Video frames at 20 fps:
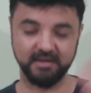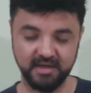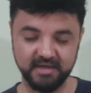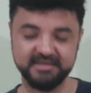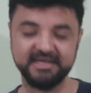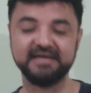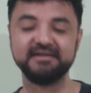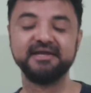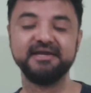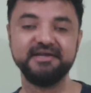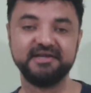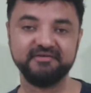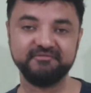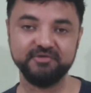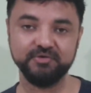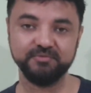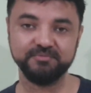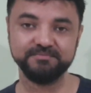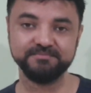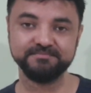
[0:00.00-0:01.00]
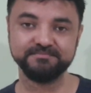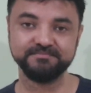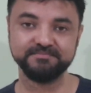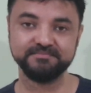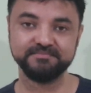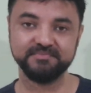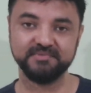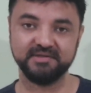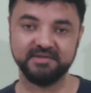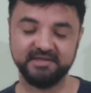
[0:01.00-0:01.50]
attend the interview.
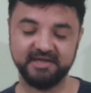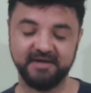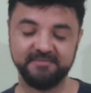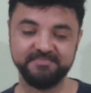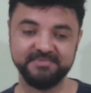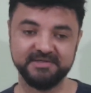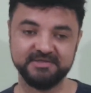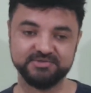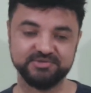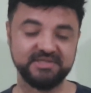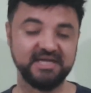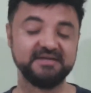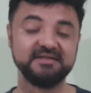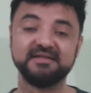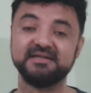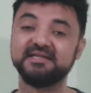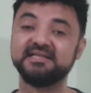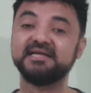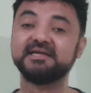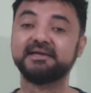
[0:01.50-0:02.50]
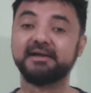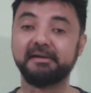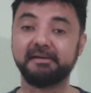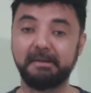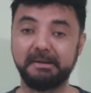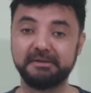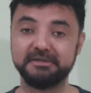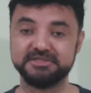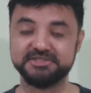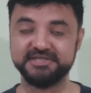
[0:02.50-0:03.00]
Yeah, so that is another
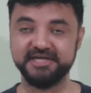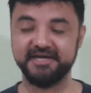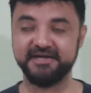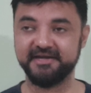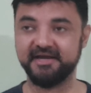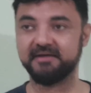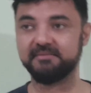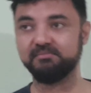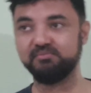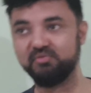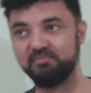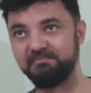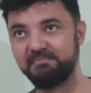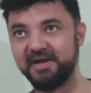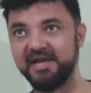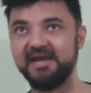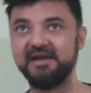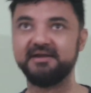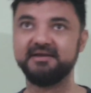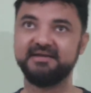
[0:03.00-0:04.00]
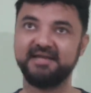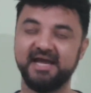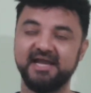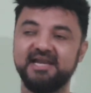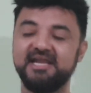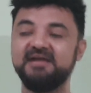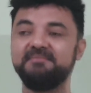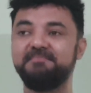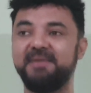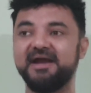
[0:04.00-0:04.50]
constraint. Yeah, Mumbai,
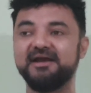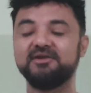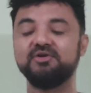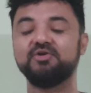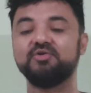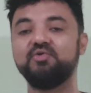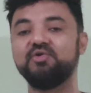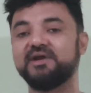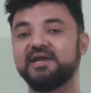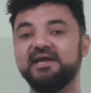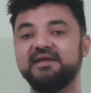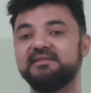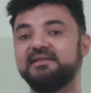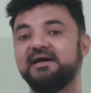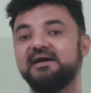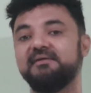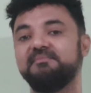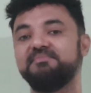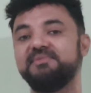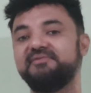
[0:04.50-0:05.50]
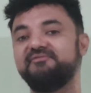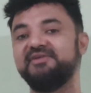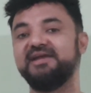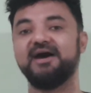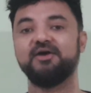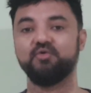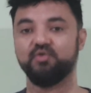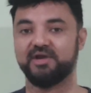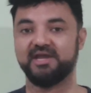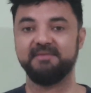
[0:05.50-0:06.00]
Delhi, Bangalore, okay, we
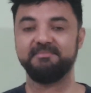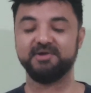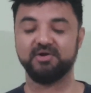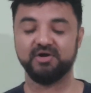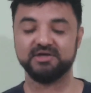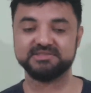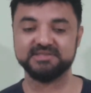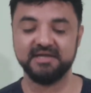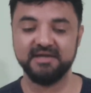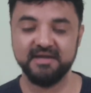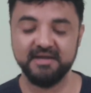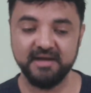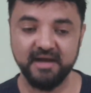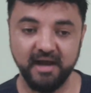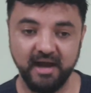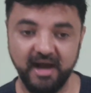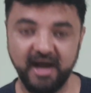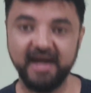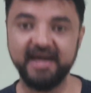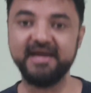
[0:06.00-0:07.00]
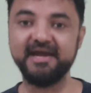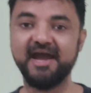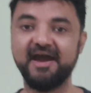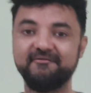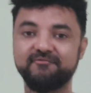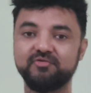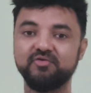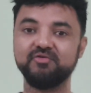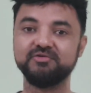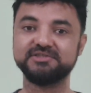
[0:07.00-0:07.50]
are okay because I
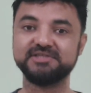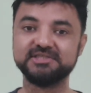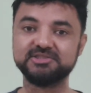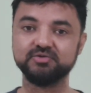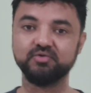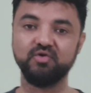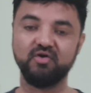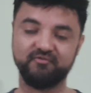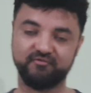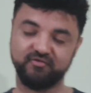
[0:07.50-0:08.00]
have to just go